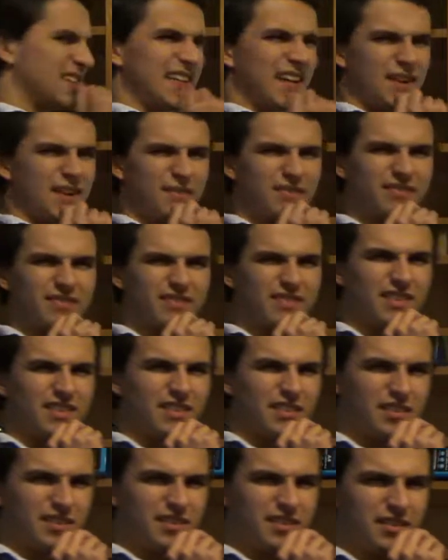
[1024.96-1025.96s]
give
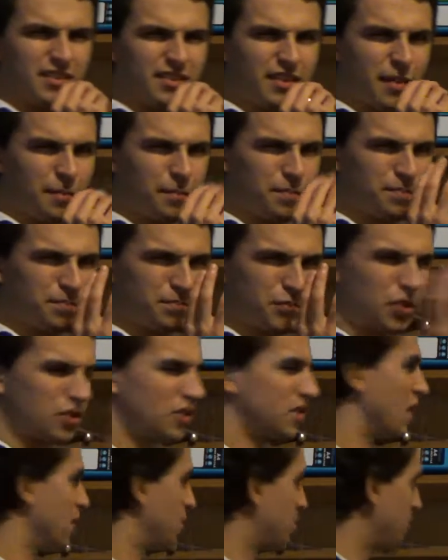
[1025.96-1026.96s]
a good
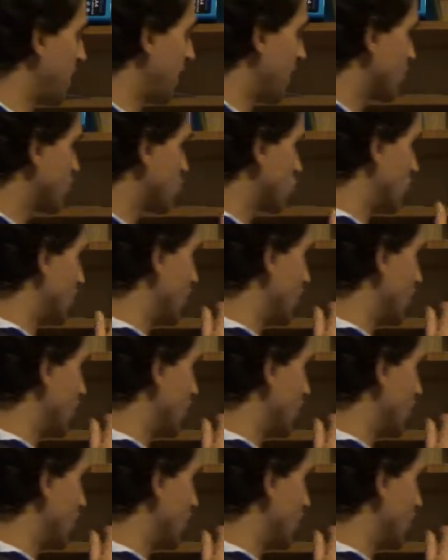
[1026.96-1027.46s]
enough picture